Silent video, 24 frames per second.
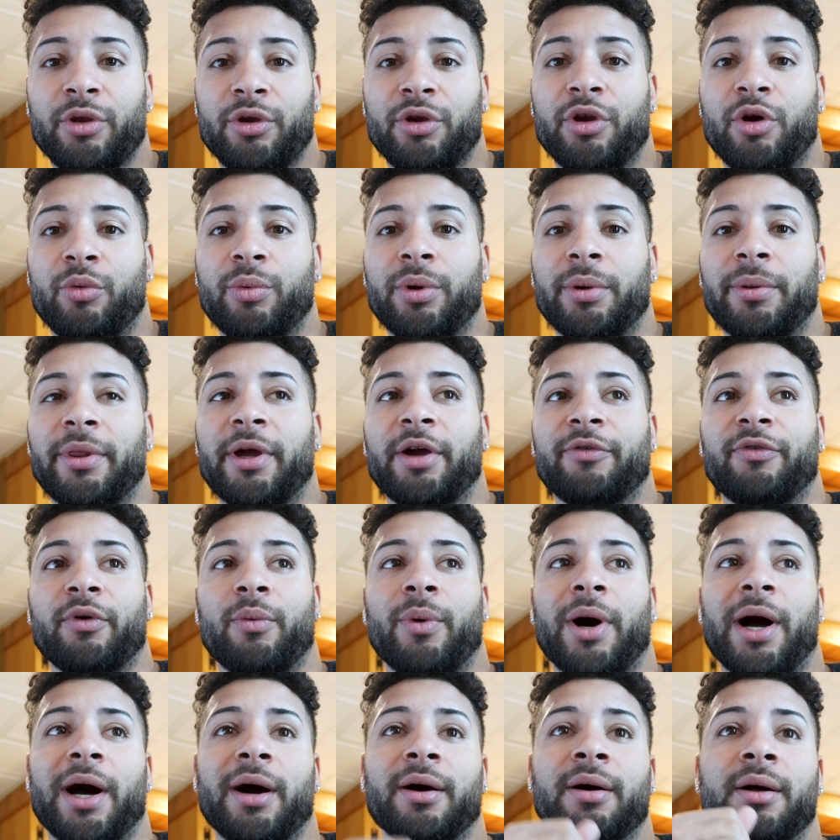know, we were there for a
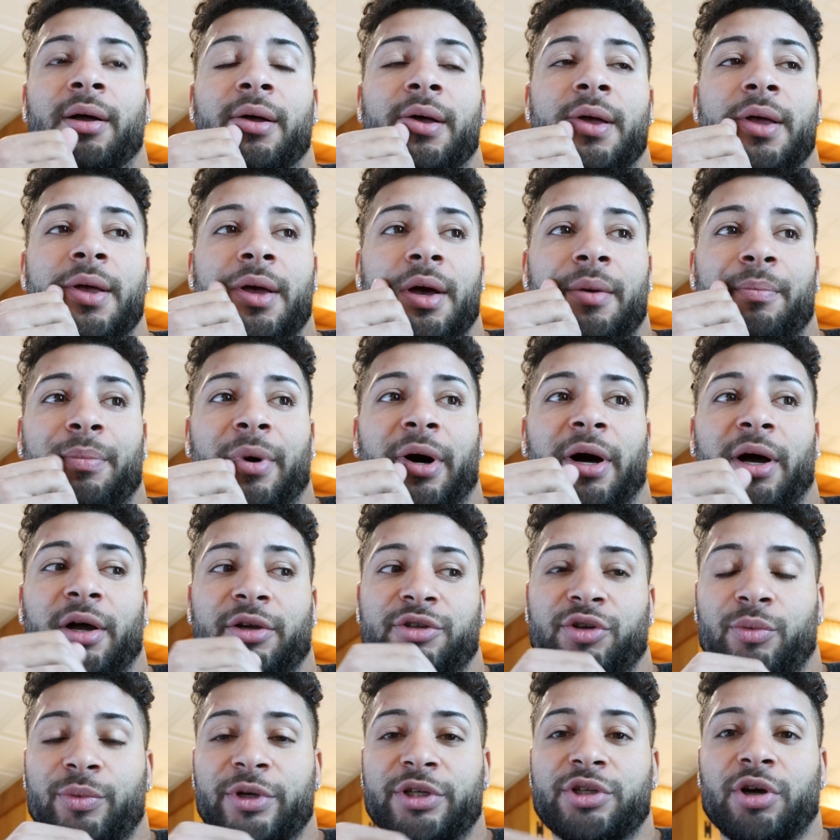while,
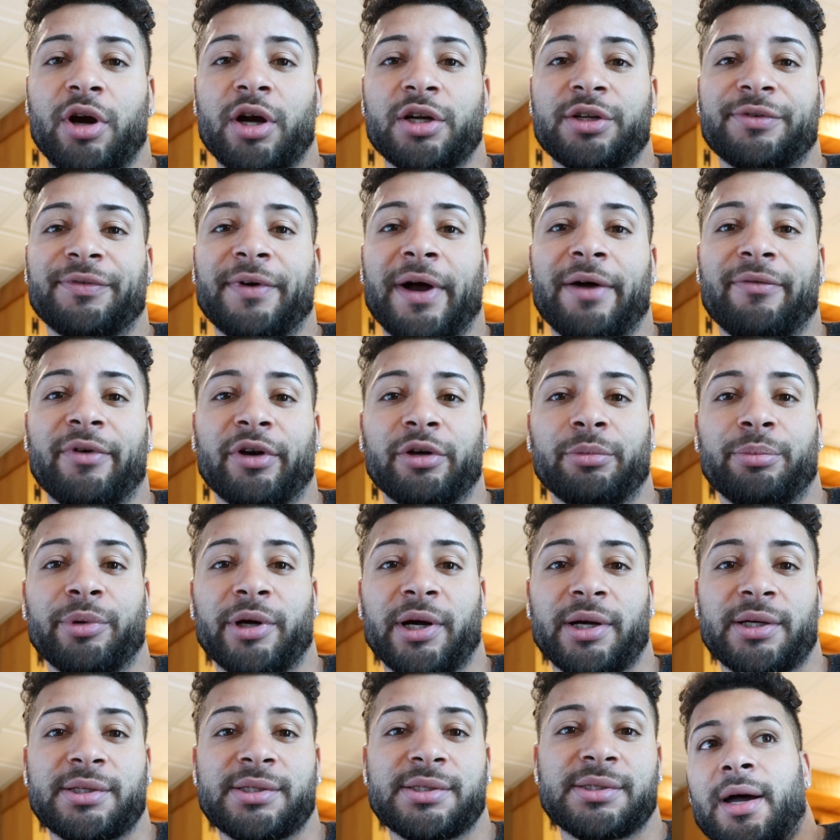but so we charged
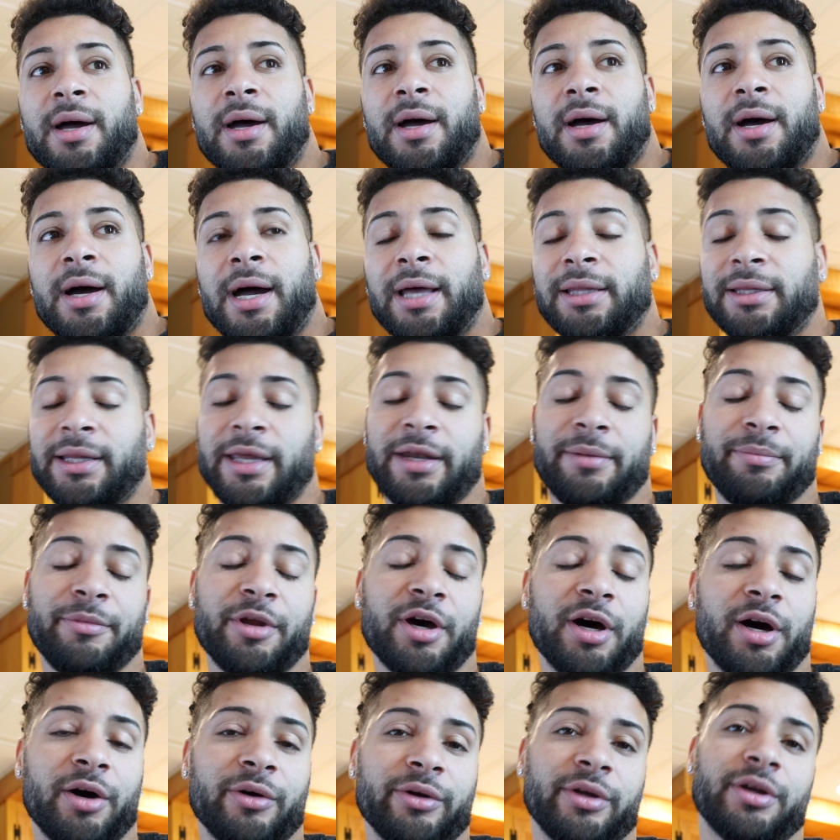$500. I let him
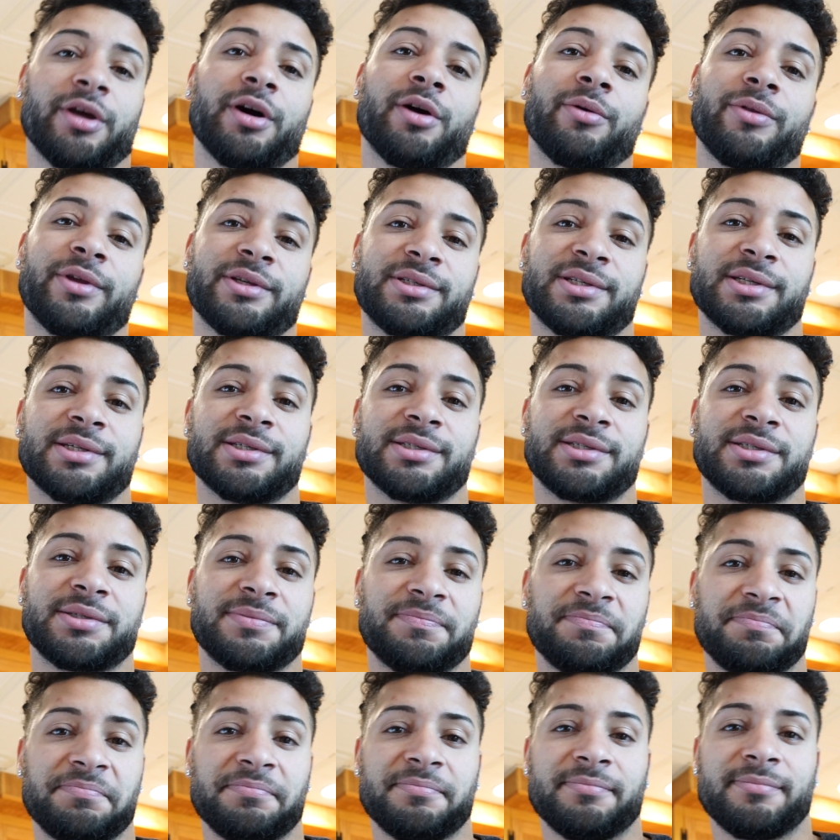know, you know, this
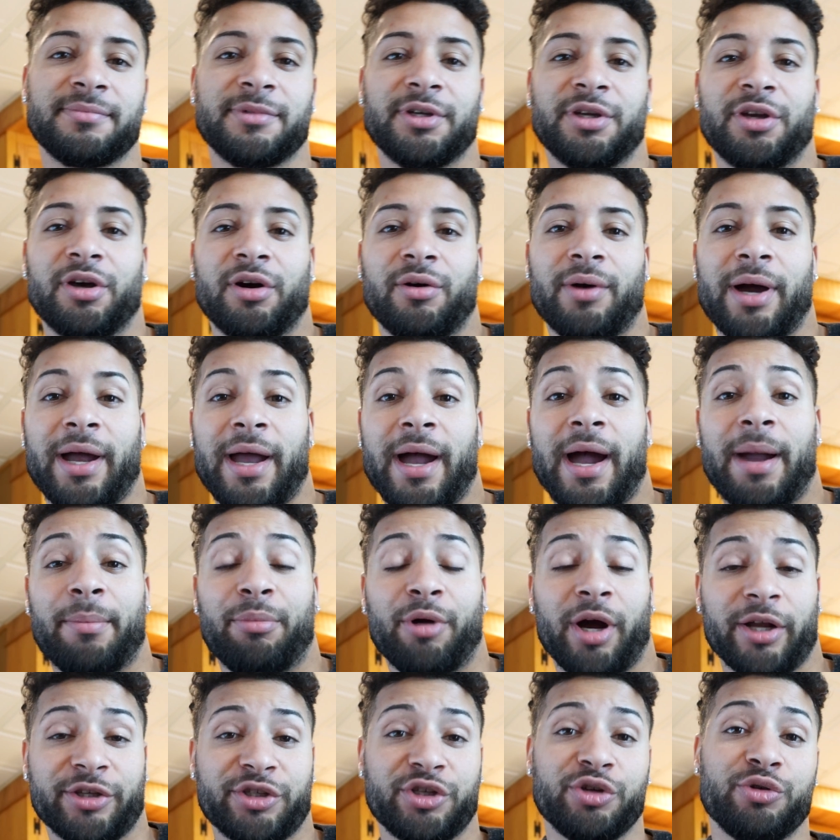is, you know, I
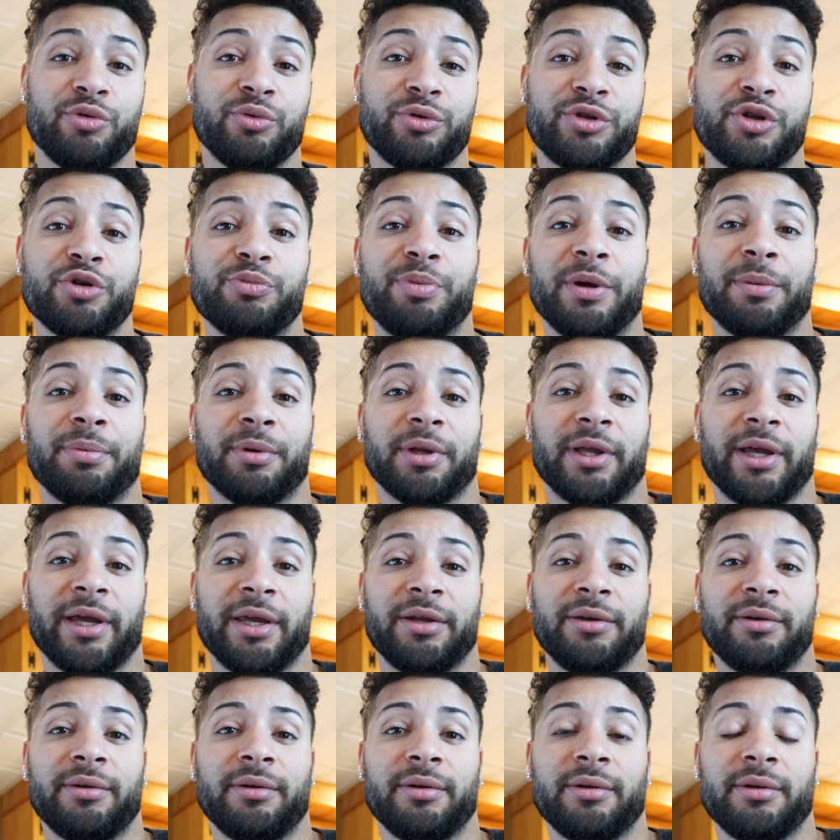brought two people
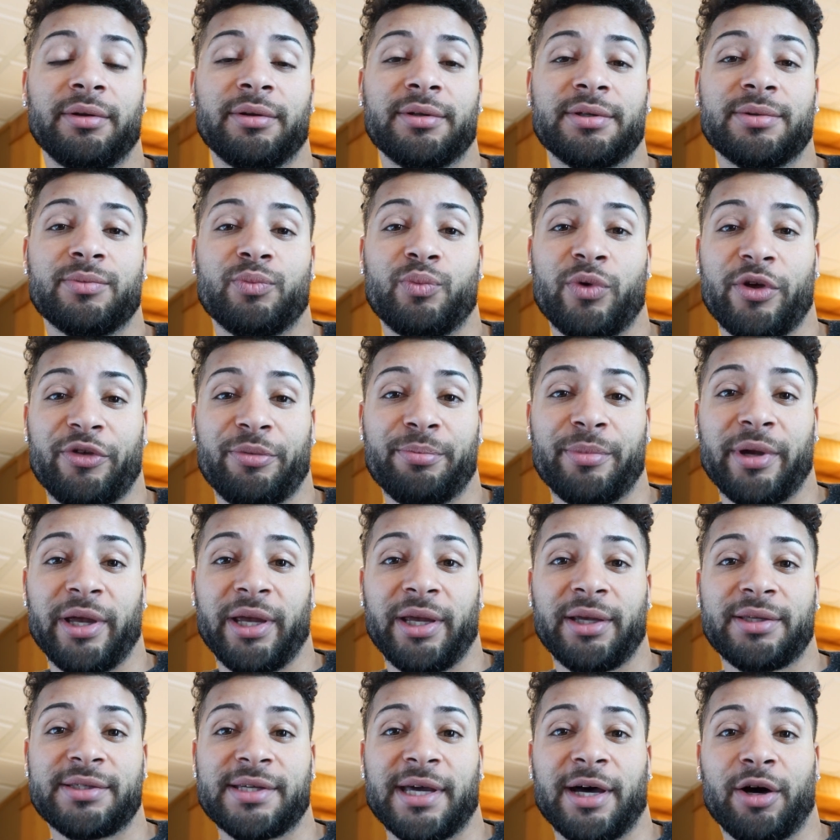in with
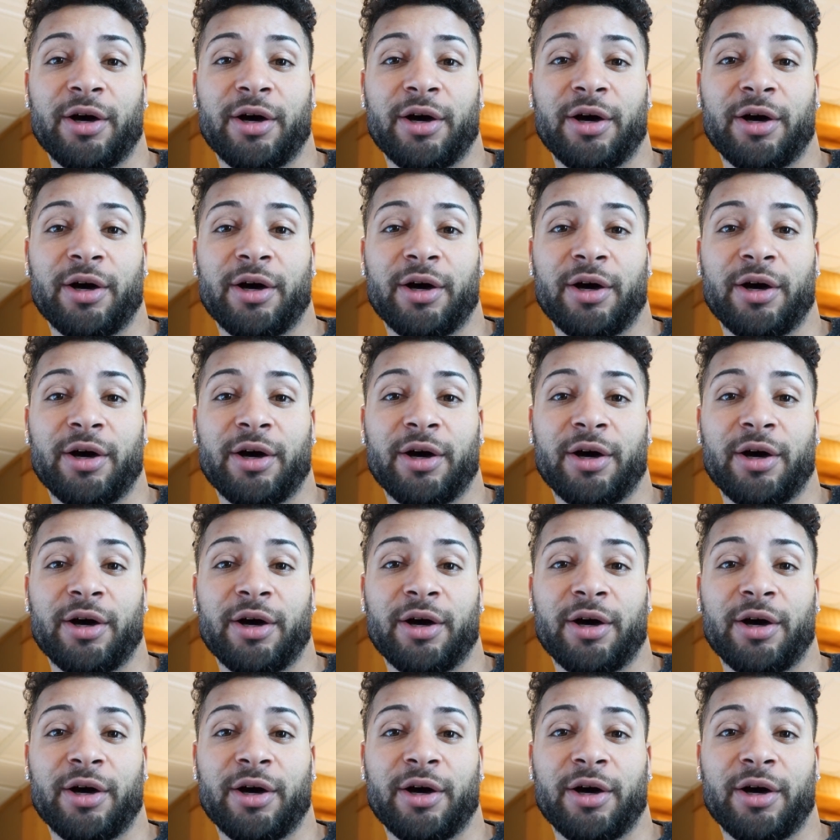me to